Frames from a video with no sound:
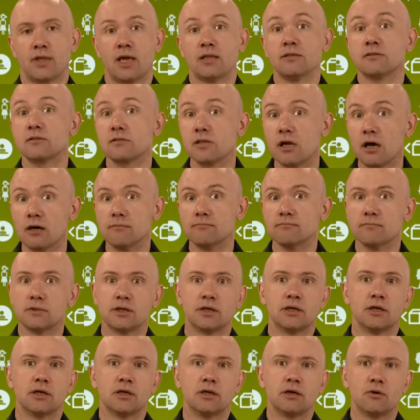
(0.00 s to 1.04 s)
In sum,
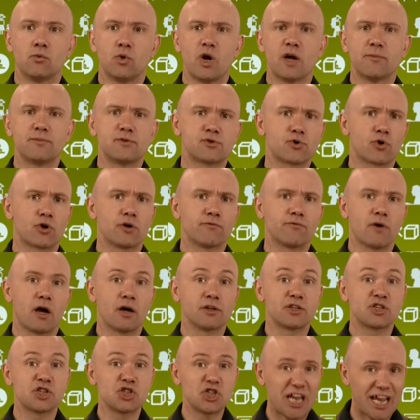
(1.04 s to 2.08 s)
we observe
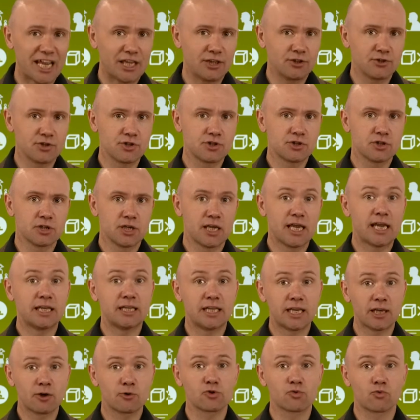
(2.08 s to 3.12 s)
a change
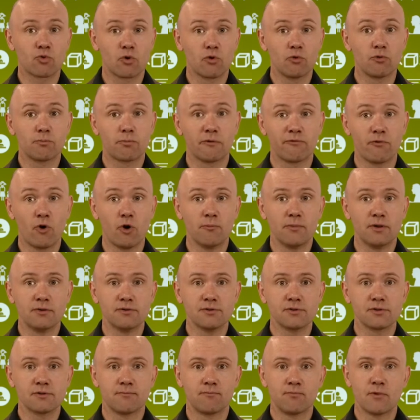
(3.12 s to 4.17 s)
in Inger's role
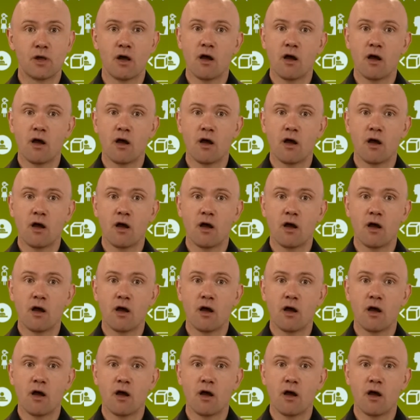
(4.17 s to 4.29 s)
performance,